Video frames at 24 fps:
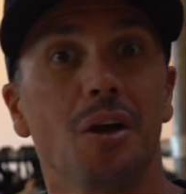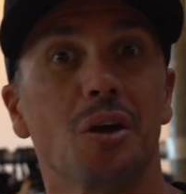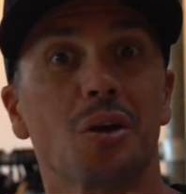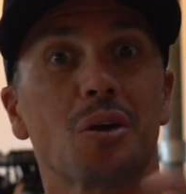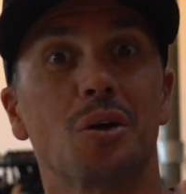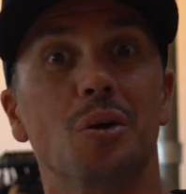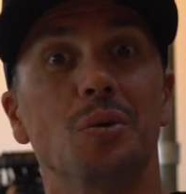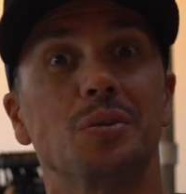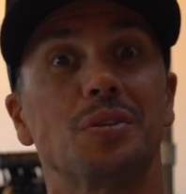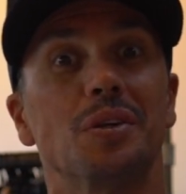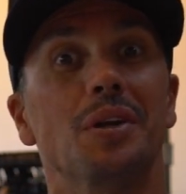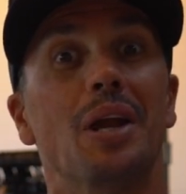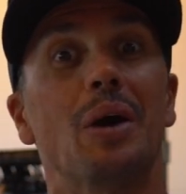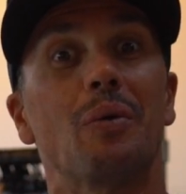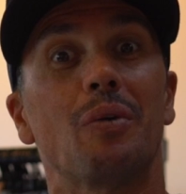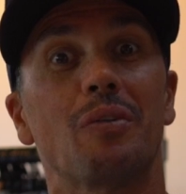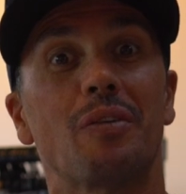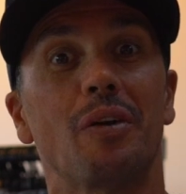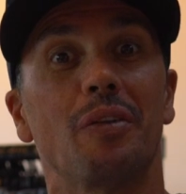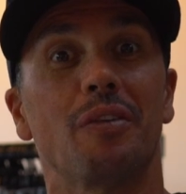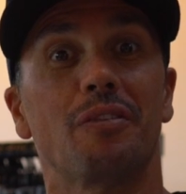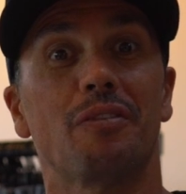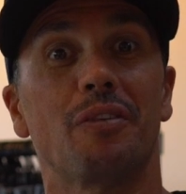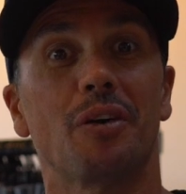Cool, so now we've
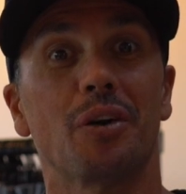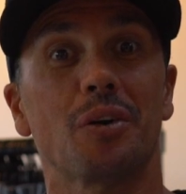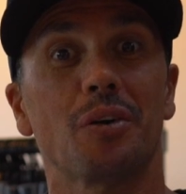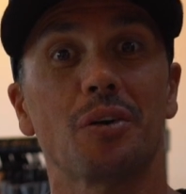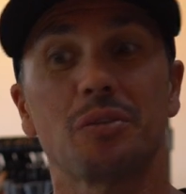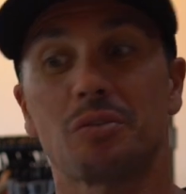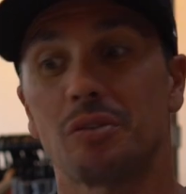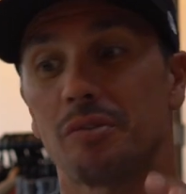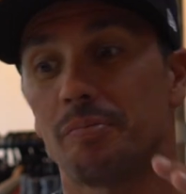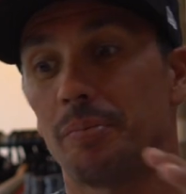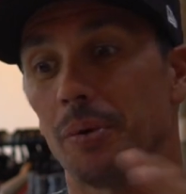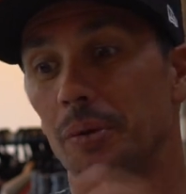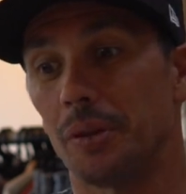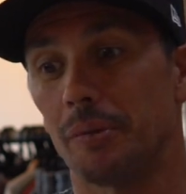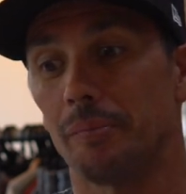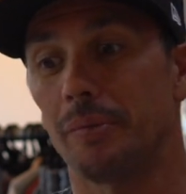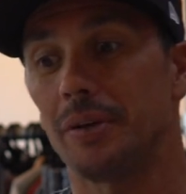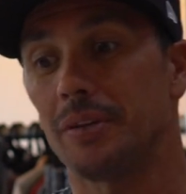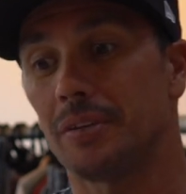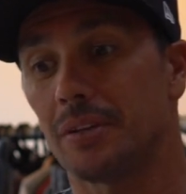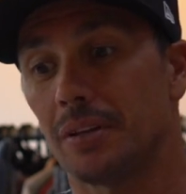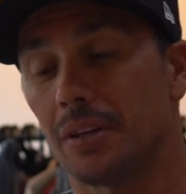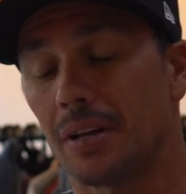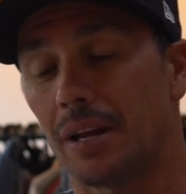got the photos, we've put them
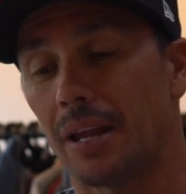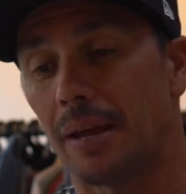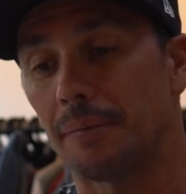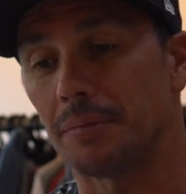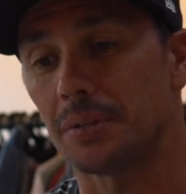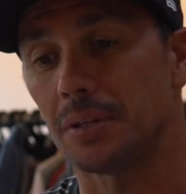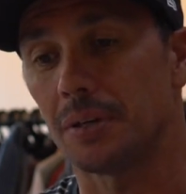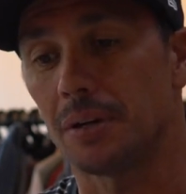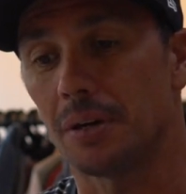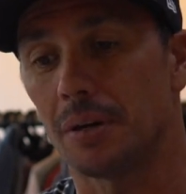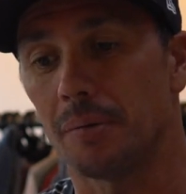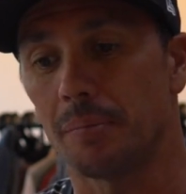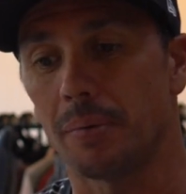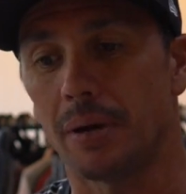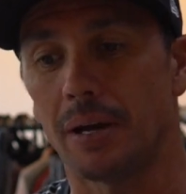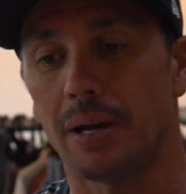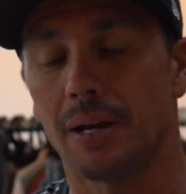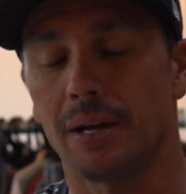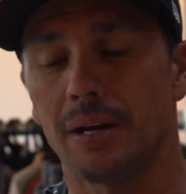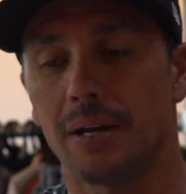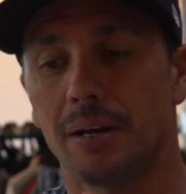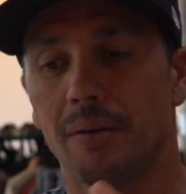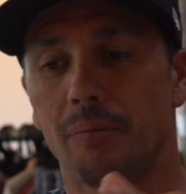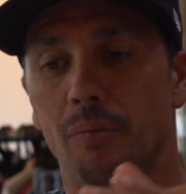into the laptop,
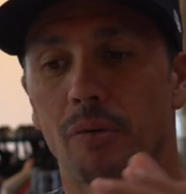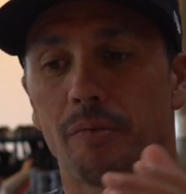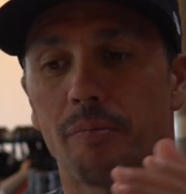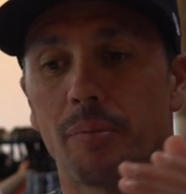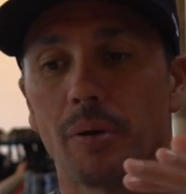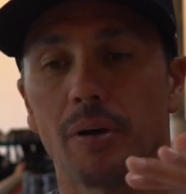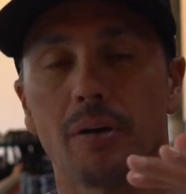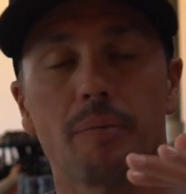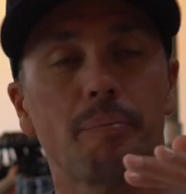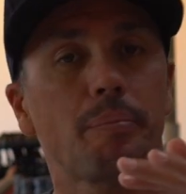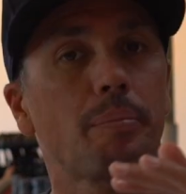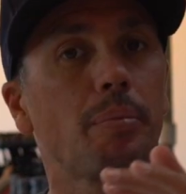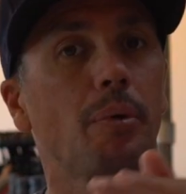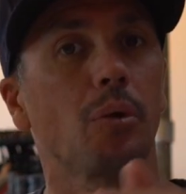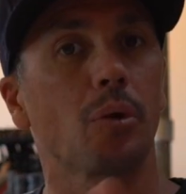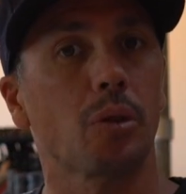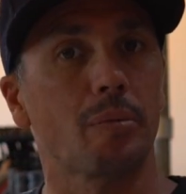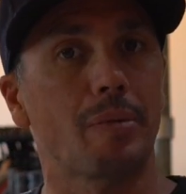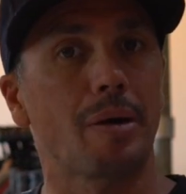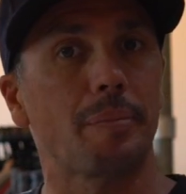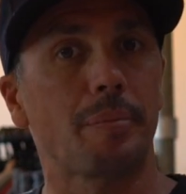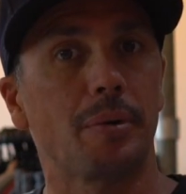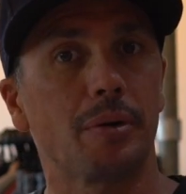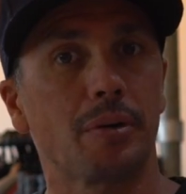we've brought
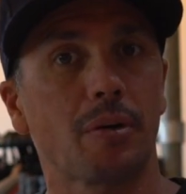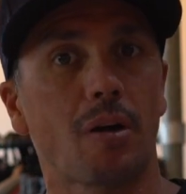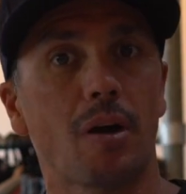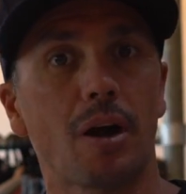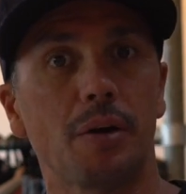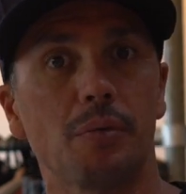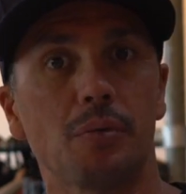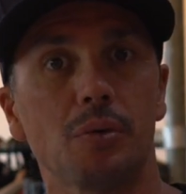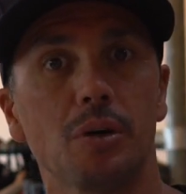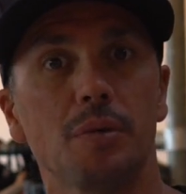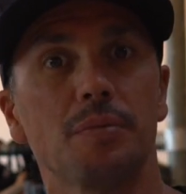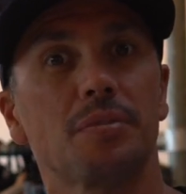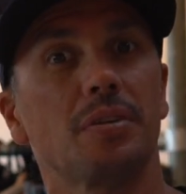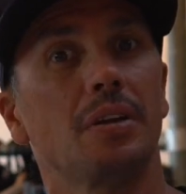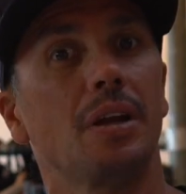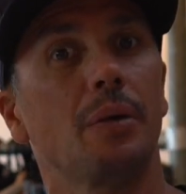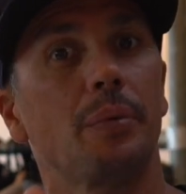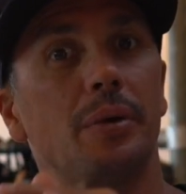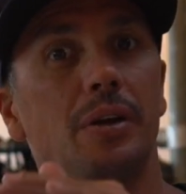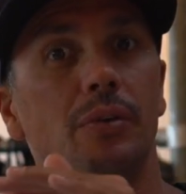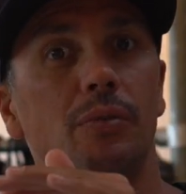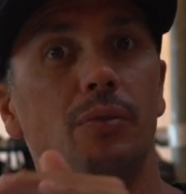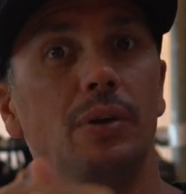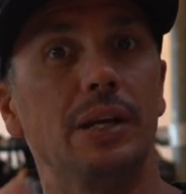them up on Lightroom, so now
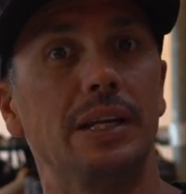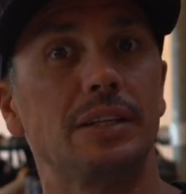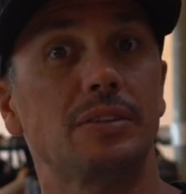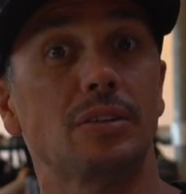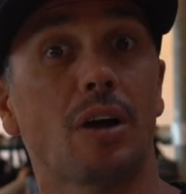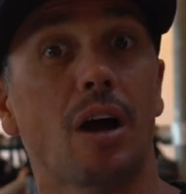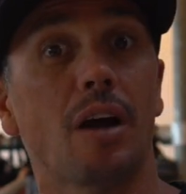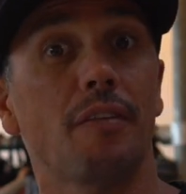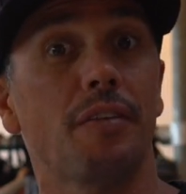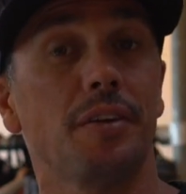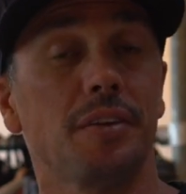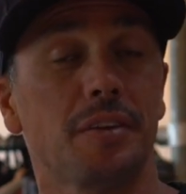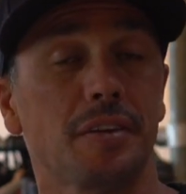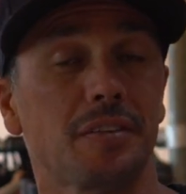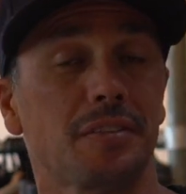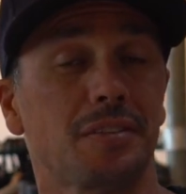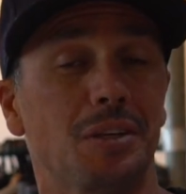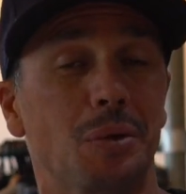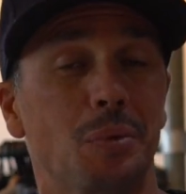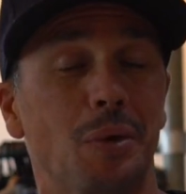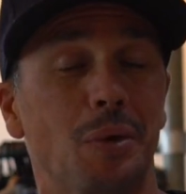we can really dive in to see